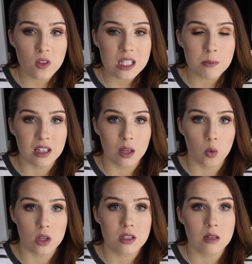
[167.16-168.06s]
this, but there
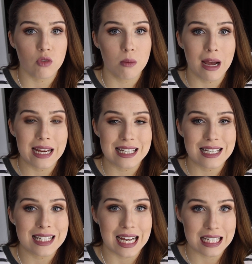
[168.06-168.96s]
was some
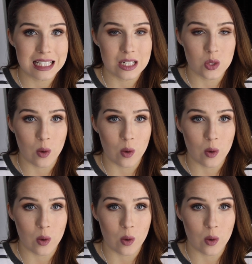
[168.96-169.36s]
remainder dust as